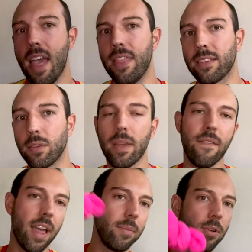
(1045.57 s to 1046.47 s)
This will be
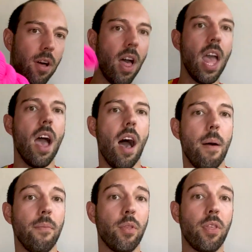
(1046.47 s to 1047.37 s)
available
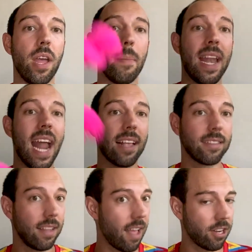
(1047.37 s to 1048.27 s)
um, within my next
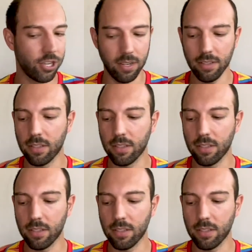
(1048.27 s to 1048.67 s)
collection.